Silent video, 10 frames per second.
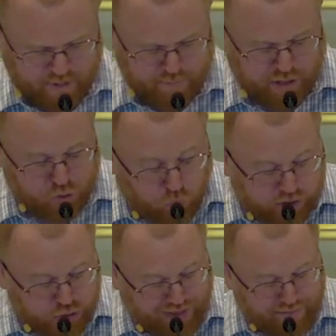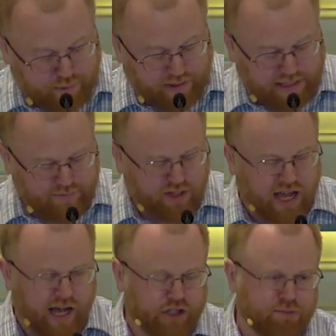Because once we have believed the
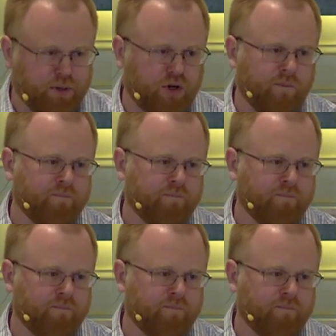gospel,